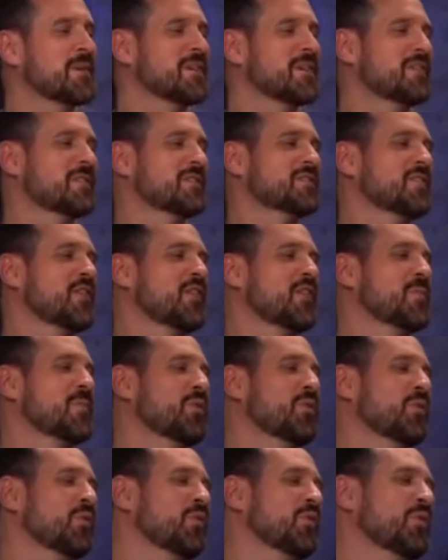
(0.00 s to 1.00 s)
Can we start a
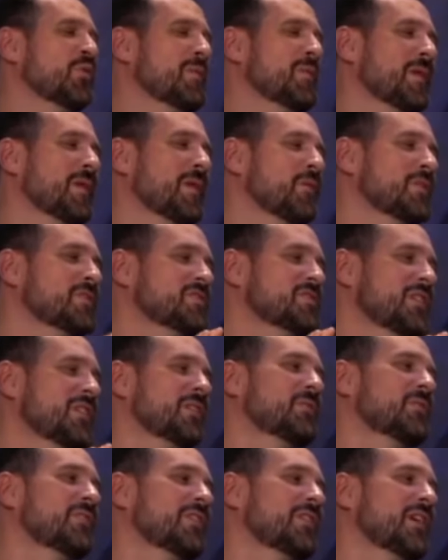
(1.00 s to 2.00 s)
pool about which
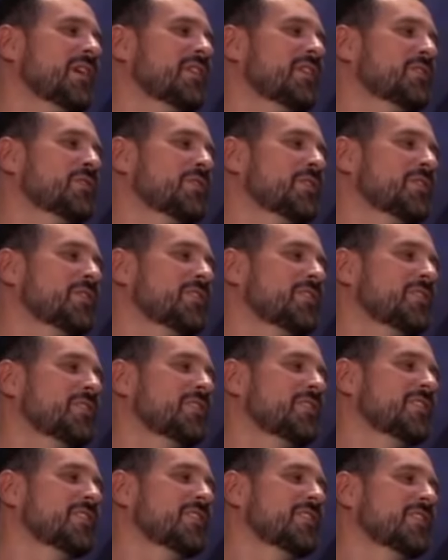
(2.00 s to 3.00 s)
animal dies first?
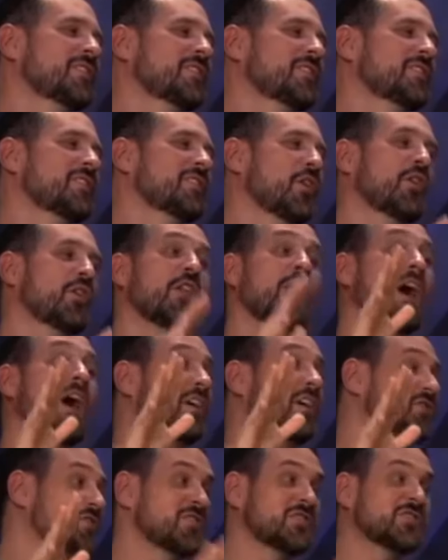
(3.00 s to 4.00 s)
Weasel or
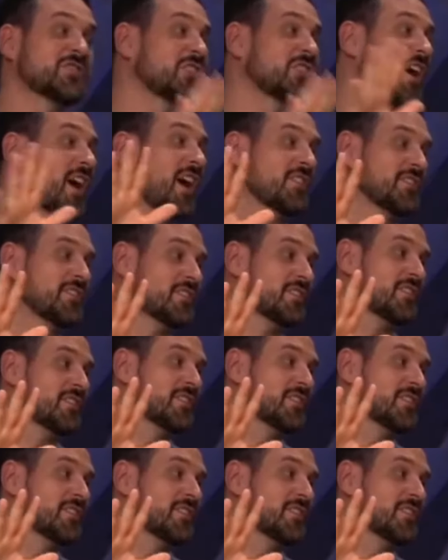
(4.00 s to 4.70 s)
lost? Just lost.